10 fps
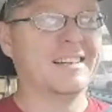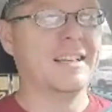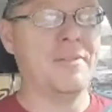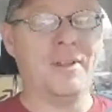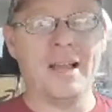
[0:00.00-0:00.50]

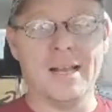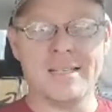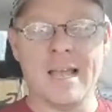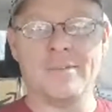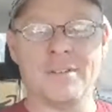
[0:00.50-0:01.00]
If you
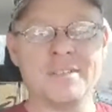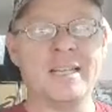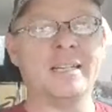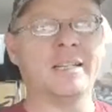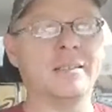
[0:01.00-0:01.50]
guys haven't
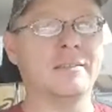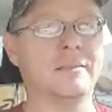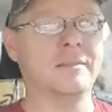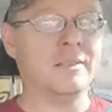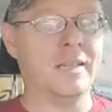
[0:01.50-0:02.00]
seen it,
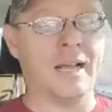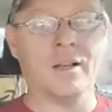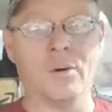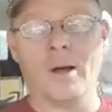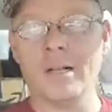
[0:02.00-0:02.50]
you
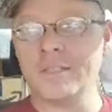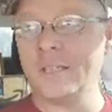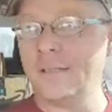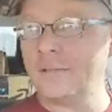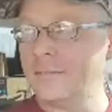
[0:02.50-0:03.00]
got to go
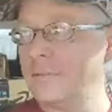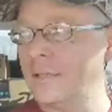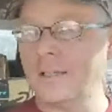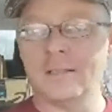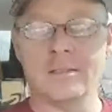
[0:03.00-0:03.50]
watch it
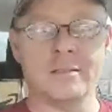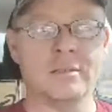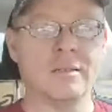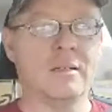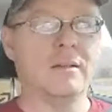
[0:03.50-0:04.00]

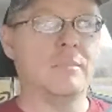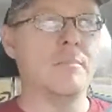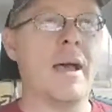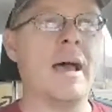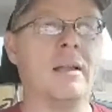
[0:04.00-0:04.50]
because
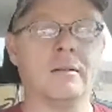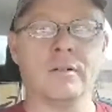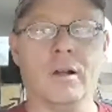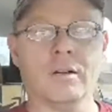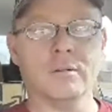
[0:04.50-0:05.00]
Matt
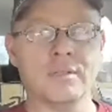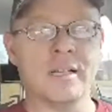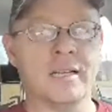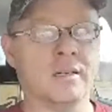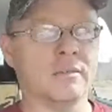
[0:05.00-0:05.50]
Crocker
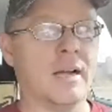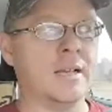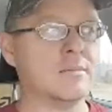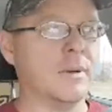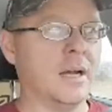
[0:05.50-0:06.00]
was getting
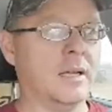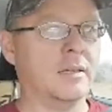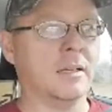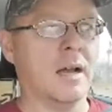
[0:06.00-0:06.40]
harassed by the